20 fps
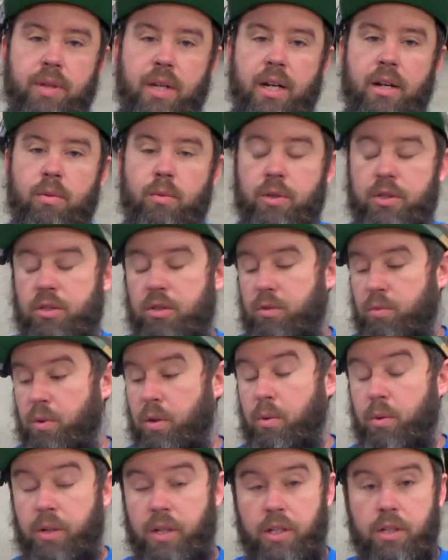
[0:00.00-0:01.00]
which is
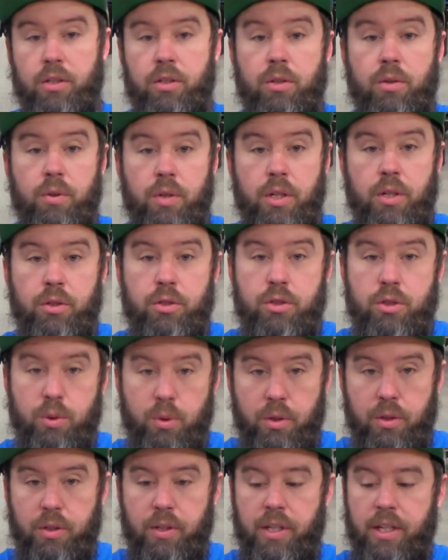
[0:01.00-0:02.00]
what we're going to do here
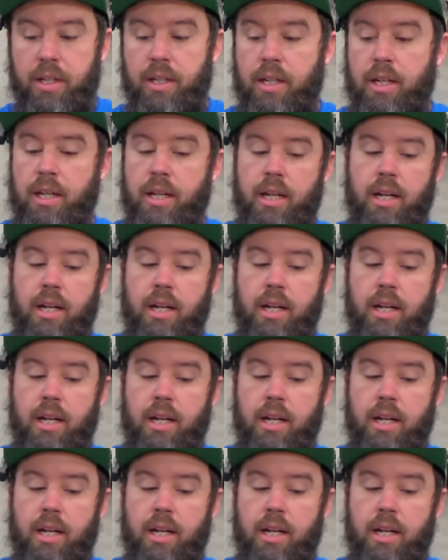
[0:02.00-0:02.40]
shortly.